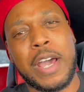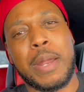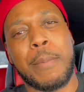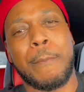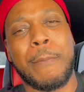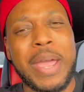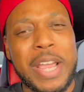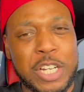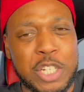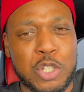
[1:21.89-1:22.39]
and
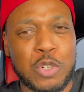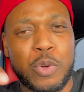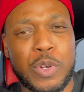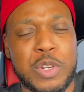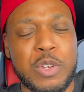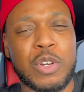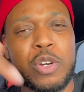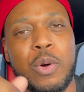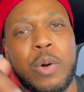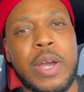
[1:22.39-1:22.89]
make sure
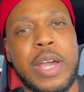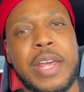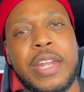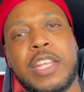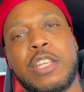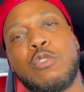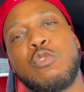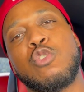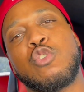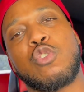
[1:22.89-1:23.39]
you go ahead
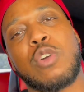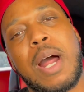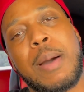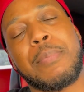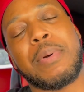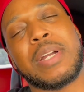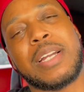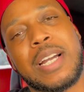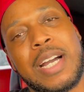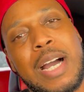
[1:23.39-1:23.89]
and you drop
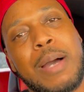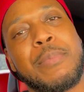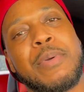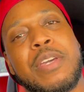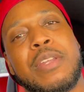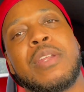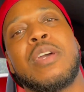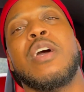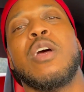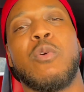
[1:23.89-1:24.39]
a comment